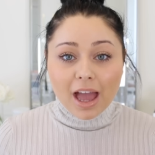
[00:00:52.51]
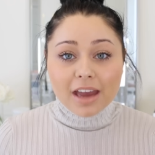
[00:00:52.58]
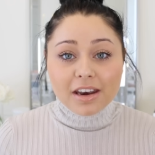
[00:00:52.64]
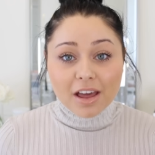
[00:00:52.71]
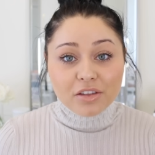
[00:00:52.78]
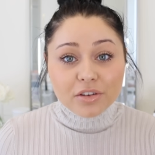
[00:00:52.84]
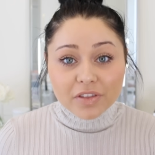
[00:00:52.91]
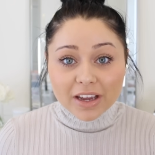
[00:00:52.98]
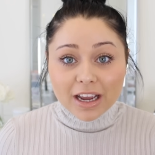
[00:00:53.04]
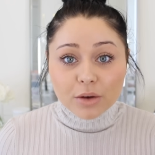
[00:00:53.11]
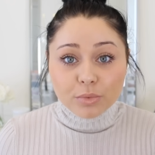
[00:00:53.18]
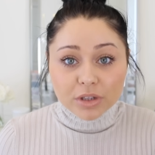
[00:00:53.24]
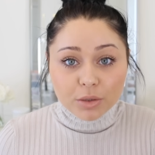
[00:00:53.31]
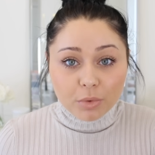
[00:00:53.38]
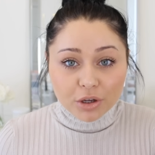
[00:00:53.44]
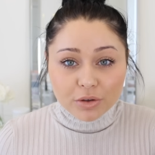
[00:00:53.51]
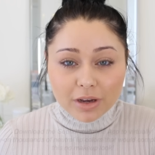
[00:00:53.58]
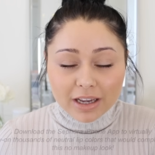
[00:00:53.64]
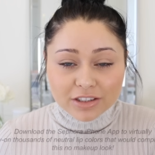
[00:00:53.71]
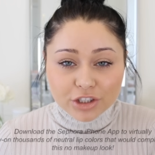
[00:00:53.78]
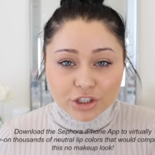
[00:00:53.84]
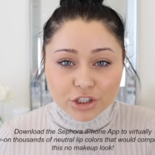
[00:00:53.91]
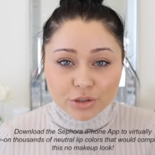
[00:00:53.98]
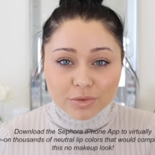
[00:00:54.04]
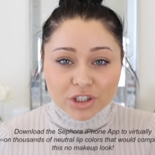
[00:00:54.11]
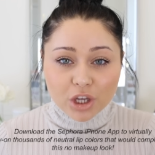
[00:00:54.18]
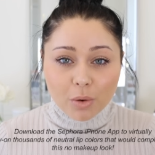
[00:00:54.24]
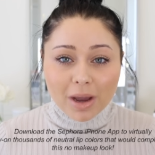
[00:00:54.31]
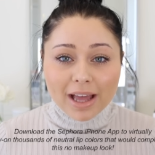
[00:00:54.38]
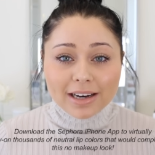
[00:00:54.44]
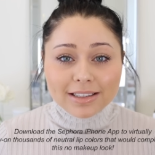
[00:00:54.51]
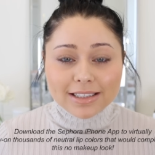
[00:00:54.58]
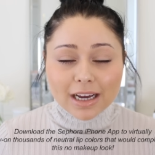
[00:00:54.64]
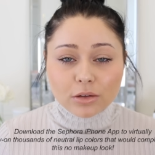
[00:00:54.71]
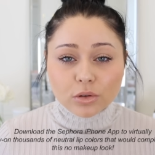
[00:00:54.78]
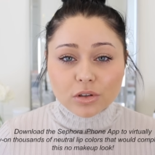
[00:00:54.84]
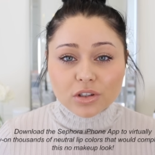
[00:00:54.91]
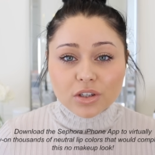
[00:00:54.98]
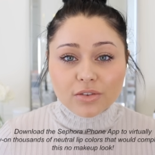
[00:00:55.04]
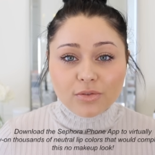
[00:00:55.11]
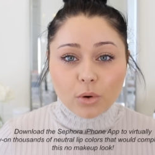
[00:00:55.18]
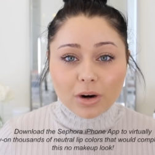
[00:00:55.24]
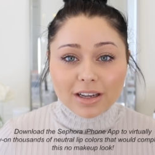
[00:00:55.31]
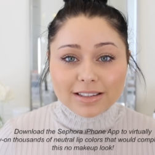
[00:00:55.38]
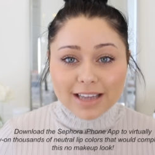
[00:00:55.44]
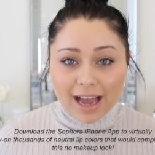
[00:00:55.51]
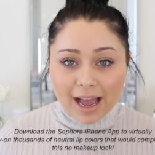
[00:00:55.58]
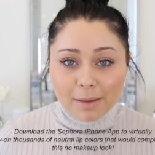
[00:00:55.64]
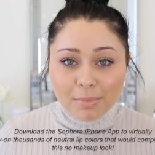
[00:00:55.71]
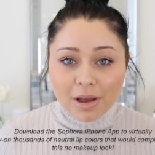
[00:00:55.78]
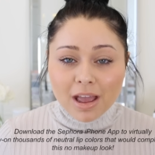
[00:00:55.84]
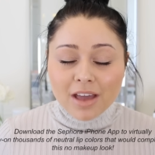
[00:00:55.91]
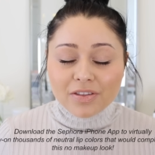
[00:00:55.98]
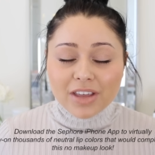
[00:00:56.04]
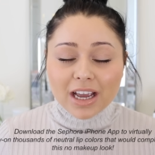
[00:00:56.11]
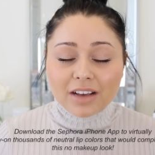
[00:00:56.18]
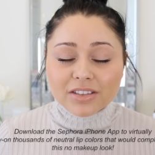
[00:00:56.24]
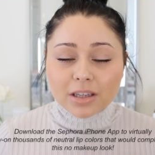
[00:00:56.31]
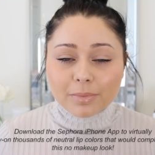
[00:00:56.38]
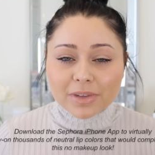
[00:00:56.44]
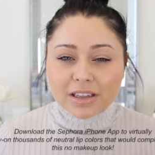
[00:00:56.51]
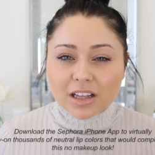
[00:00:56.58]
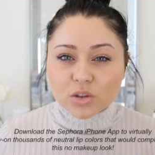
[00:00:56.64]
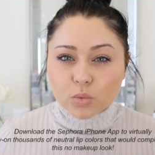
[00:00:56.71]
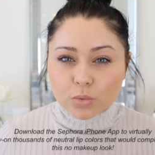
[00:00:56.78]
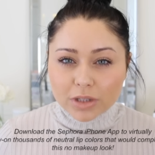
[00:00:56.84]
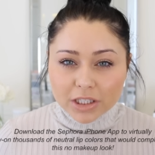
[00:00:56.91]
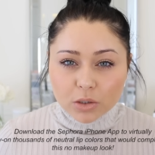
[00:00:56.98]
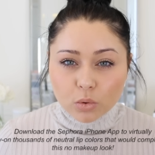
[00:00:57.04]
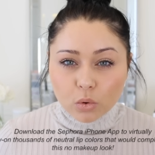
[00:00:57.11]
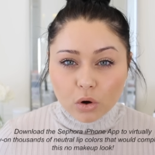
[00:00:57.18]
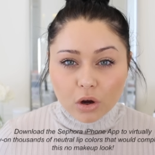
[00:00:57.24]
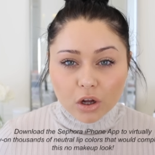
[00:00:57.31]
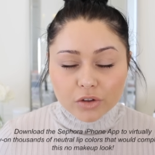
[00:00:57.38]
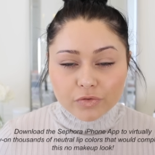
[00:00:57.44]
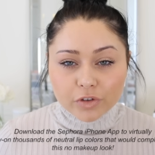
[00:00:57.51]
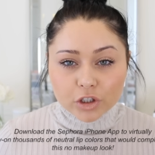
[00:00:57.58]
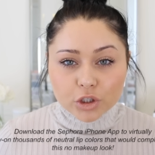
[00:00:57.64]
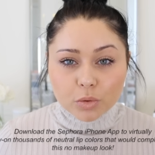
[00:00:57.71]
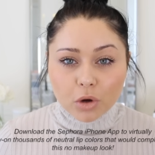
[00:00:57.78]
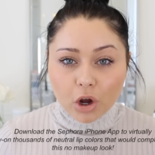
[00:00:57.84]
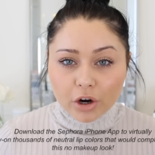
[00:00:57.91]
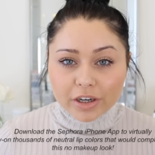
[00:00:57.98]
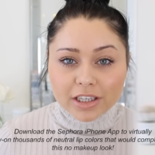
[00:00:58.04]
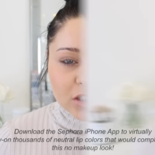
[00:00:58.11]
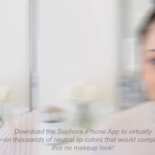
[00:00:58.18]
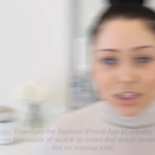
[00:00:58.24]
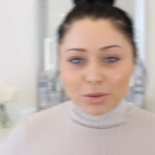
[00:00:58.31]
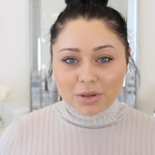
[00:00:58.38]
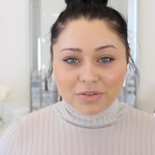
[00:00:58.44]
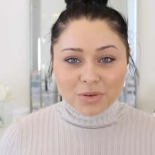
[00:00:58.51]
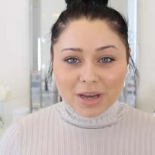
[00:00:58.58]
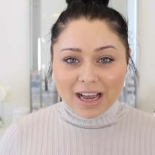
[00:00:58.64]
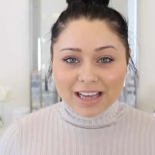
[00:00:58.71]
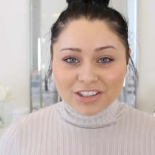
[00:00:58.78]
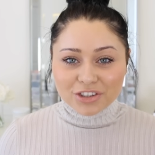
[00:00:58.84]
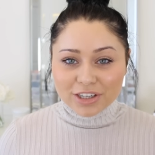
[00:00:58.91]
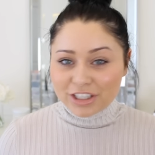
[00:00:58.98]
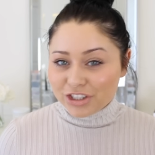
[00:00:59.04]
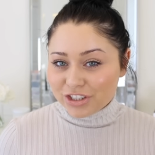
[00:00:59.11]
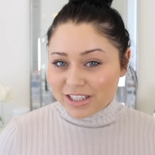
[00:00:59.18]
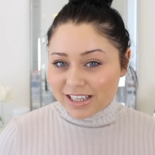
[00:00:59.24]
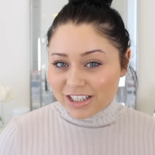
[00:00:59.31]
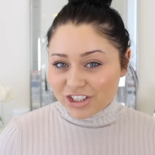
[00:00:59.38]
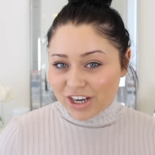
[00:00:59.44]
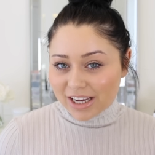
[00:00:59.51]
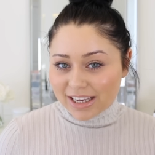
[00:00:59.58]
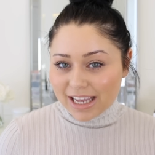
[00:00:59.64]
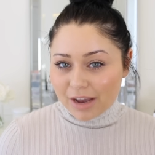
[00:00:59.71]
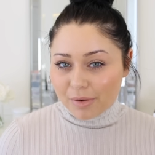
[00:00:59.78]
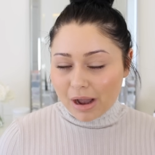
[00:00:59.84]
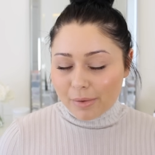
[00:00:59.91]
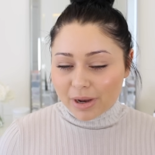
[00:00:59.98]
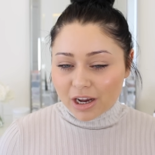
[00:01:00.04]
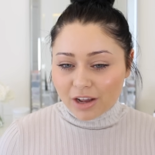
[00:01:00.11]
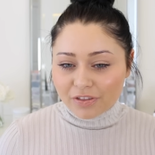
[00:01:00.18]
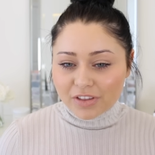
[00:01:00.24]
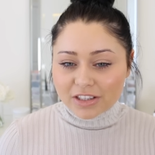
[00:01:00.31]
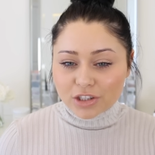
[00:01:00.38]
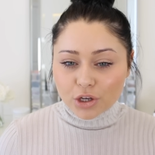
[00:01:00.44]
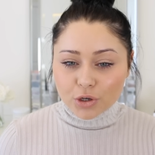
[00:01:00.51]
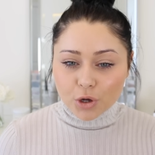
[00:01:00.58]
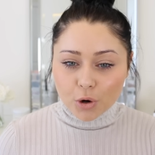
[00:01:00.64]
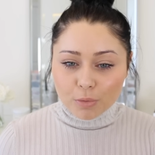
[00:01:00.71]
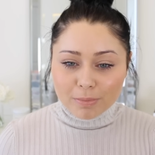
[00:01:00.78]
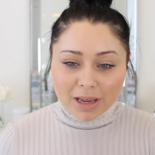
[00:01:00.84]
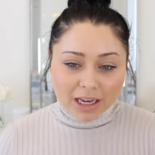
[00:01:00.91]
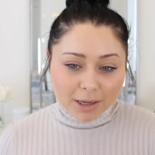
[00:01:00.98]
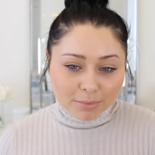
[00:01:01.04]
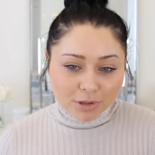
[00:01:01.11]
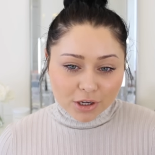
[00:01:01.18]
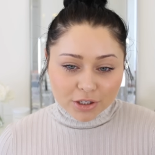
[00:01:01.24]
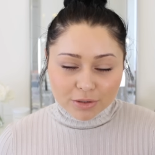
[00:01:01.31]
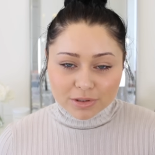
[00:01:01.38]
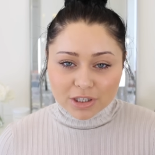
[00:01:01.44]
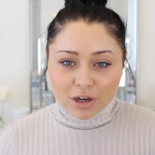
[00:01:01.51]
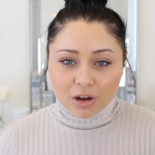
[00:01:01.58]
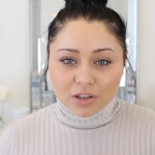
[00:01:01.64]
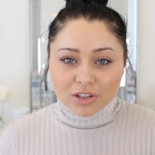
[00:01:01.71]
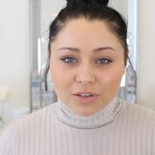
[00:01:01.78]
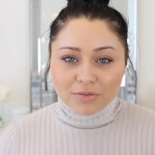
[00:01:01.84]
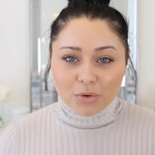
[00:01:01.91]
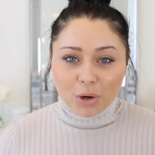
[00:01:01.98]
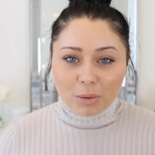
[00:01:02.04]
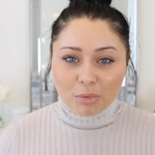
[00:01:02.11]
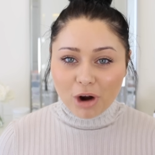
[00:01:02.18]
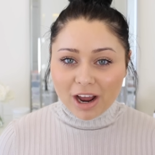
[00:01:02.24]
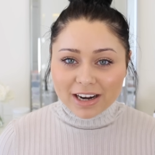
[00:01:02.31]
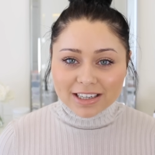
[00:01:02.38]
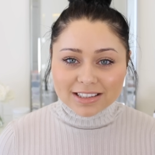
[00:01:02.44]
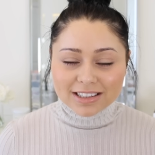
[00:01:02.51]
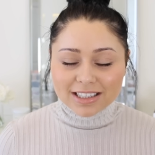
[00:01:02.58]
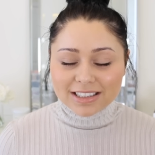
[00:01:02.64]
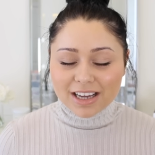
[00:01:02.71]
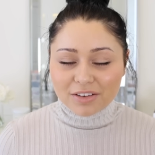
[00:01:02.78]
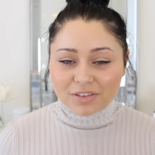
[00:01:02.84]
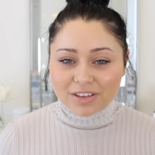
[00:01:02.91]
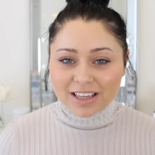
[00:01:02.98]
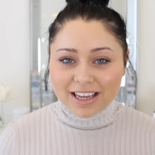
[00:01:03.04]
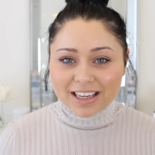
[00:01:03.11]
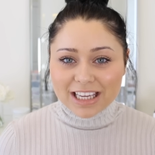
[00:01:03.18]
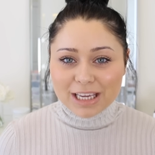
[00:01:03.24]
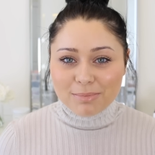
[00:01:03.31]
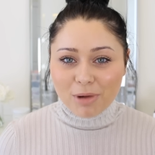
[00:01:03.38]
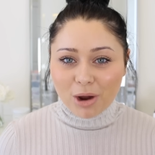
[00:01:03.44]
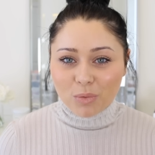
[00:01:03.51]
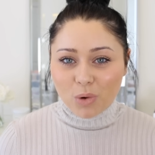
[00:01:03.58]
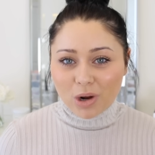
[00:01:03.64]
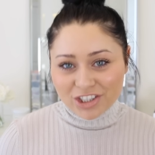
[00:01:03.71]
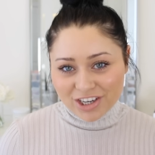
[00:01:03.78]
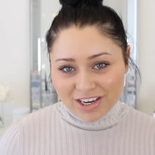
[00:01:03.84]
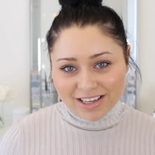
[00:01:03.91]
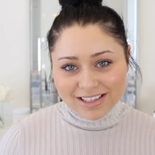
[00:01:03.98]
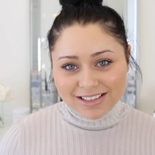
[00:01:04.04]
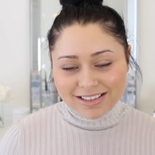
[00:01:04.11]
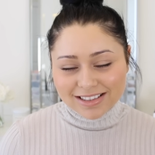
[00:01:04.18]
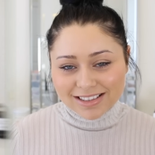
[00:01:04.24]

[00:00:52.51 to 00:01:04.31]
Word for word: Another thing I really want you guys to do is go ahead and download Sephora's app. They have something that's really cool called Virtual Artist. So if you guys are interested in checking out how I got this no makeup look using all Sephora products, then definitely keep on watching.